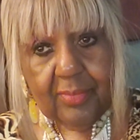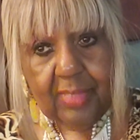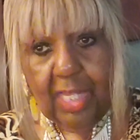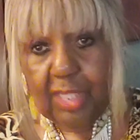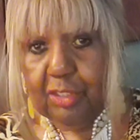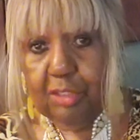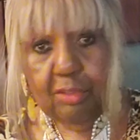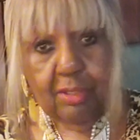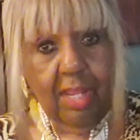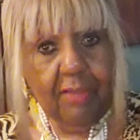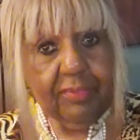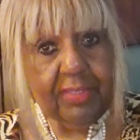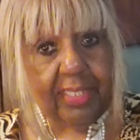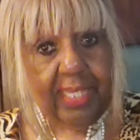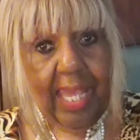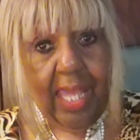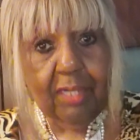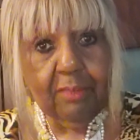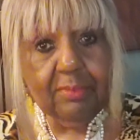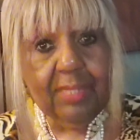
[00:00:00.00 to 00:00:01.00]
And you don't have to
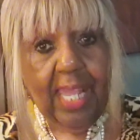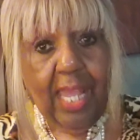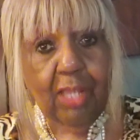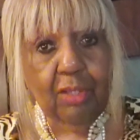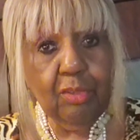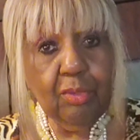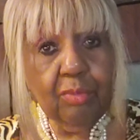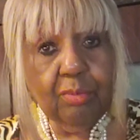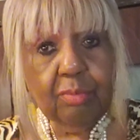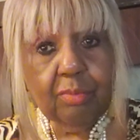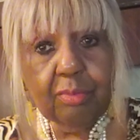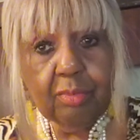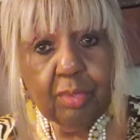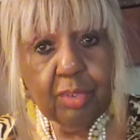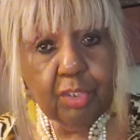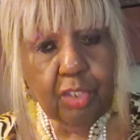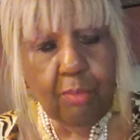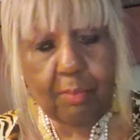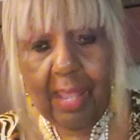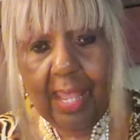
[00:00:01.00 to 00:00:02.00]
count them down.
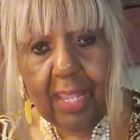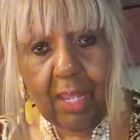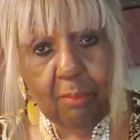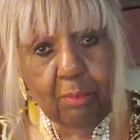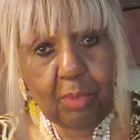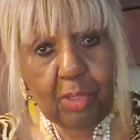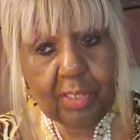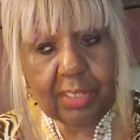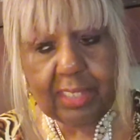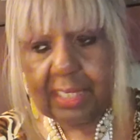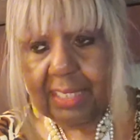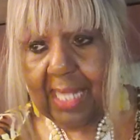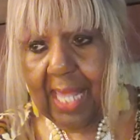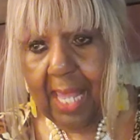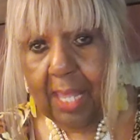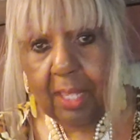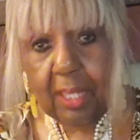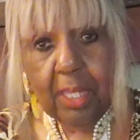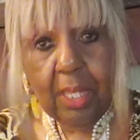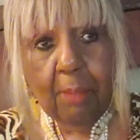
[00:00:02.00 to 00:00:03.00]
You might have more than
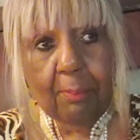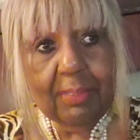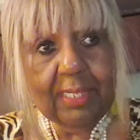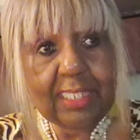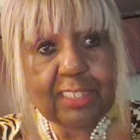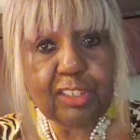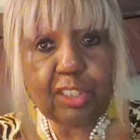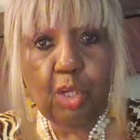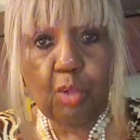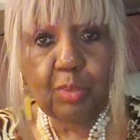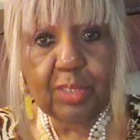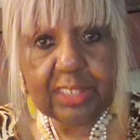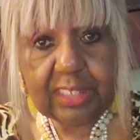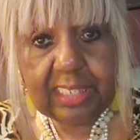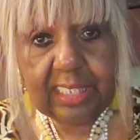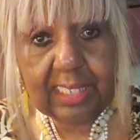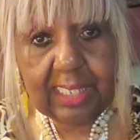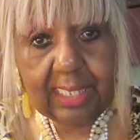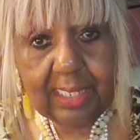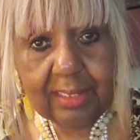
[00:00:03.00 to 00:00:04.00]
that. But let's go with
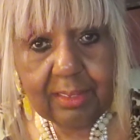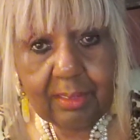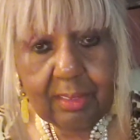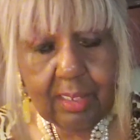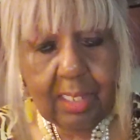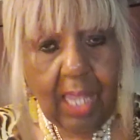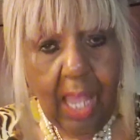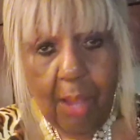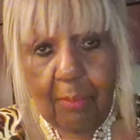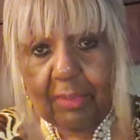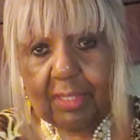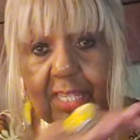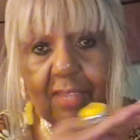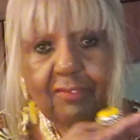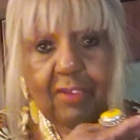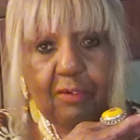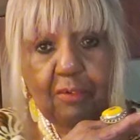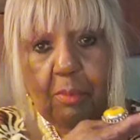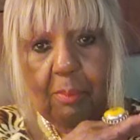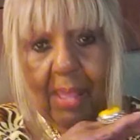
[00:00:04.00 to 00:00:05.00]
10. I'm going to give
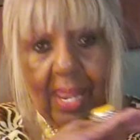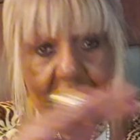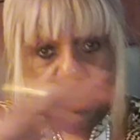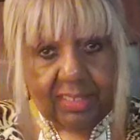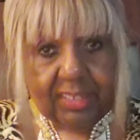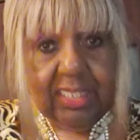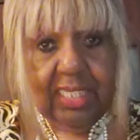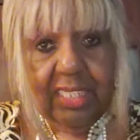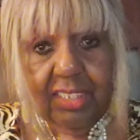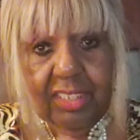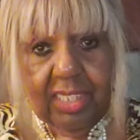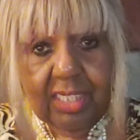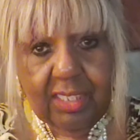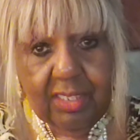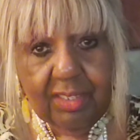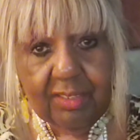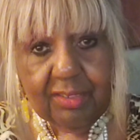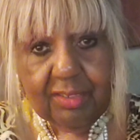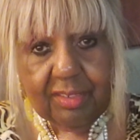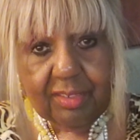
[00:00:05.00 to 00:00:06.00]
everybody 10
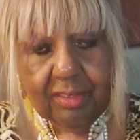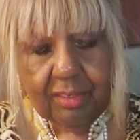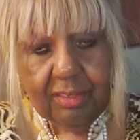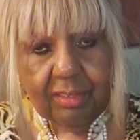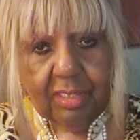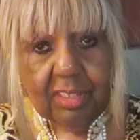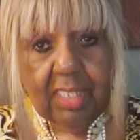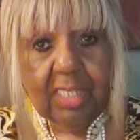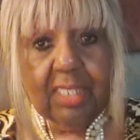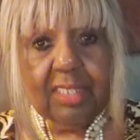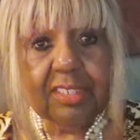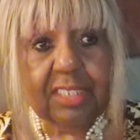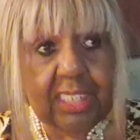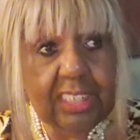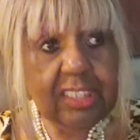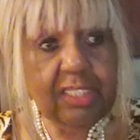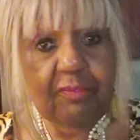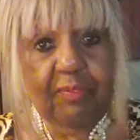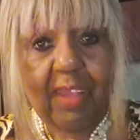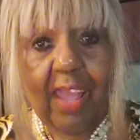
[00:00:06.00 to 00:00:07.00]
years.
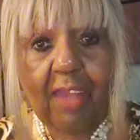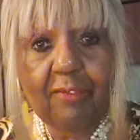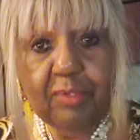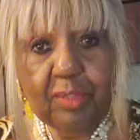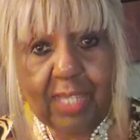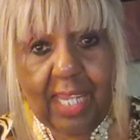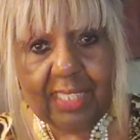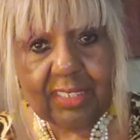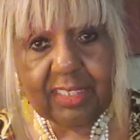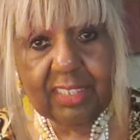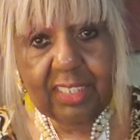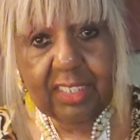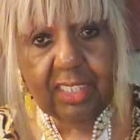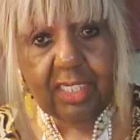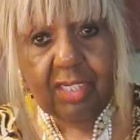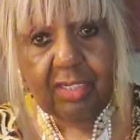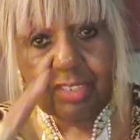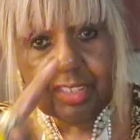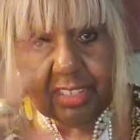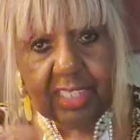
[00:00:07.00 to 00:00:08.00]
65, you got 10
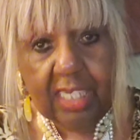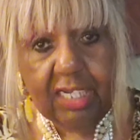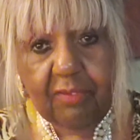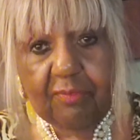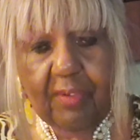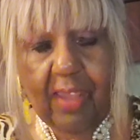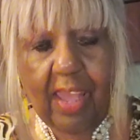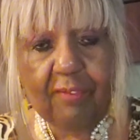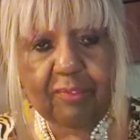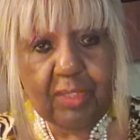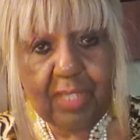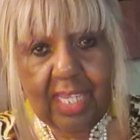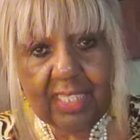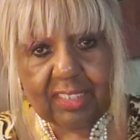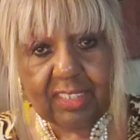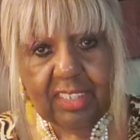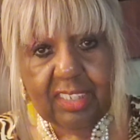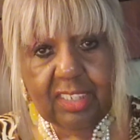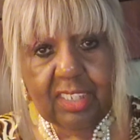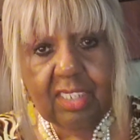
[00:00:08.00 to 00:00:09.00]
years. 75, you got
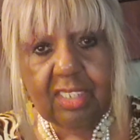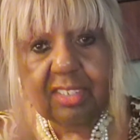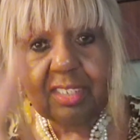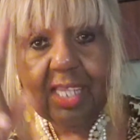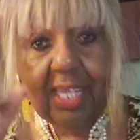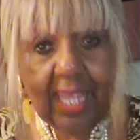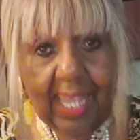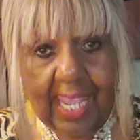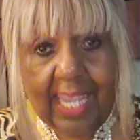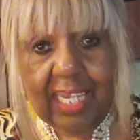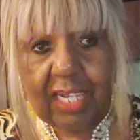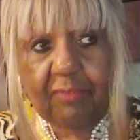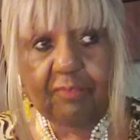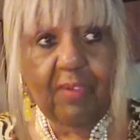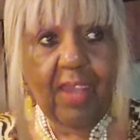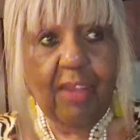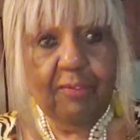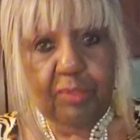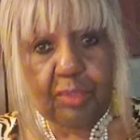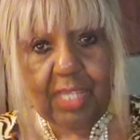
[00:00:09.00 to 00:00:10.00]
10 years.
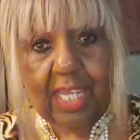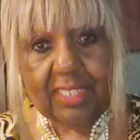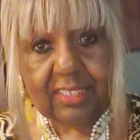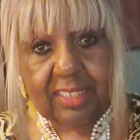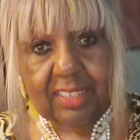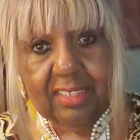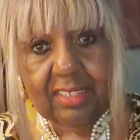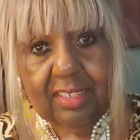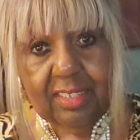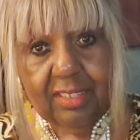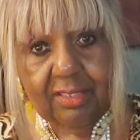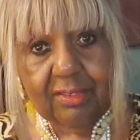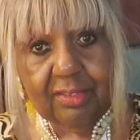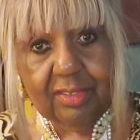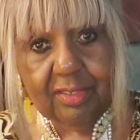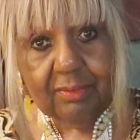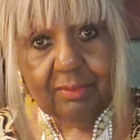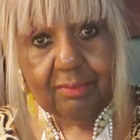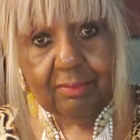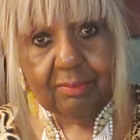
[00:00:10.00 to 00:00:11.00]
85, you got 10 years.